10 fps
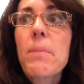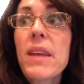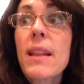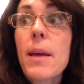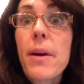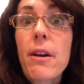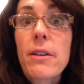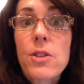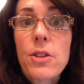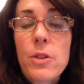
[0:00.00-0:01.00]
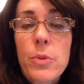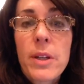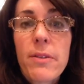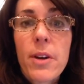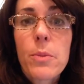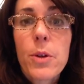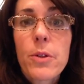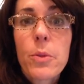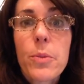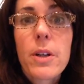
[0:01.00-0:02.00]
Eli Pariser has written a very
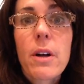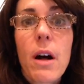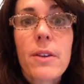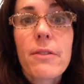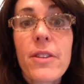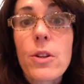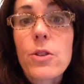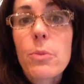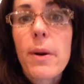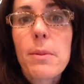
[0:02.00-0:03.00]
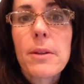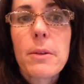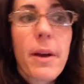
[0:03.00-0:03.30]
beautiful book called The Filter Bubble.